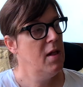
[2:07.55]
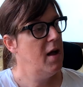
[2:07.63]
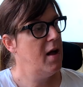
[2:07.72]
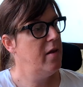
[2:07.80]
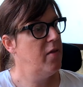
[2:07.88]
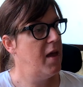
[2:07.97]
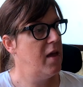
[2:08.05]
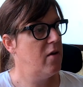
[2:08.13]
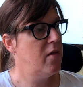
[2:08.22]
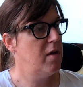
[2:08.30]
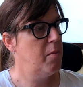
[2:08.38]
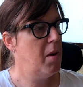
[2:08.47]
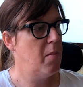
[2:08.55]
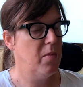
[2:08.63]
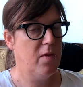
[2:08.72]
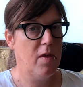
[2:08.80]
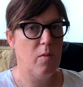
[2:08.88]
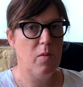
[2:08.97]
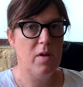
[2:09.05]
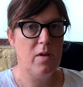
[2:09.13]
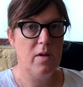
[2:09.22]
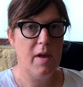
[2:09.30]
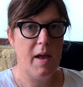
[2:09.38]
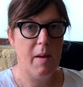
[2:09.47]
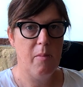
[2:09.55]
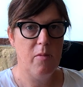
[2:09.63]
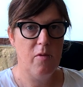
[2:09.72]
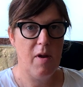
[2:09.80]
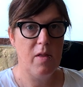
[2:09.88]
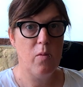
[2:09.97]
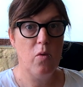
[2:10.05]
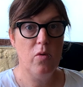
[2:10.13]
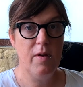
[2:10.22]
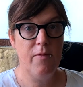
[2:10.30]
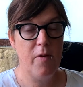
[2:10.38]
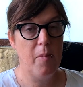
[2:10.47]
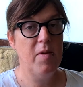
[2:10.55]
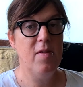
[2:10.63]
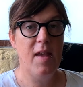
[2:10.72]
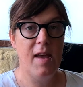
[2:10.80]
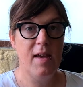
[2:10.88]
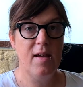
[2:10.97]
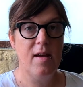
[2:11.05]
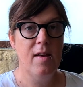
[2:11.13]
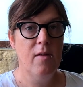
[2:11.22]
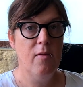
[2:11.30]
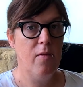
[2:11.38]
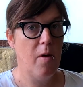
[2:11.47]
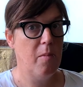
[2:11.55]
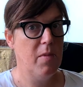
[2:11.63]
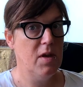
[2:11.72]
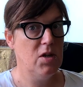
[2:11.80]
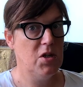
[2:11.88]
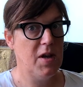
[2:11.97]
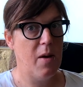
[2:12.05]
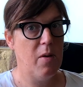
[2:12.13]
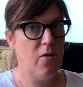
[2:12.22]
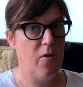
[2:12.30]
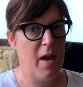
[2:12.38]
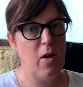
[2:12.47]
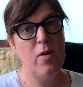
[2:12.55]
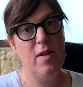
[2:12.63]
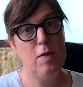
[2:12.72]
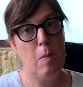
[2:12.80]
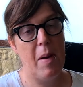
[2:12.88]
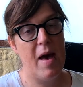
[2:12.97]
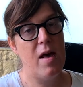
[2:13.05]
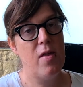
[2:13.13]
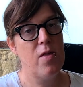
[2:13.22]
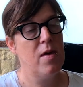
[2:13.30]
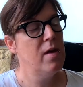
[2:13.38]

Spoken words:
and they are the pumps that will drain the water from the sink, from the shower tray, or at least the bath.